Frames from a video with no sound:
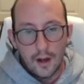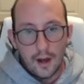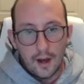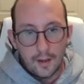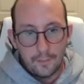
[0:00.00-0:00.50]

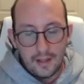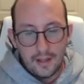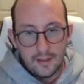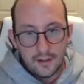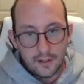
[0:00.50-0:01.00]
um,
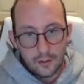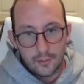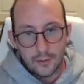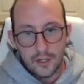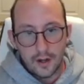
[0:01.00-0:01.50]
in the
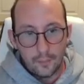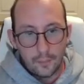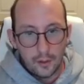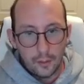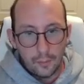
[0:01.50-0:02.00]
description down below,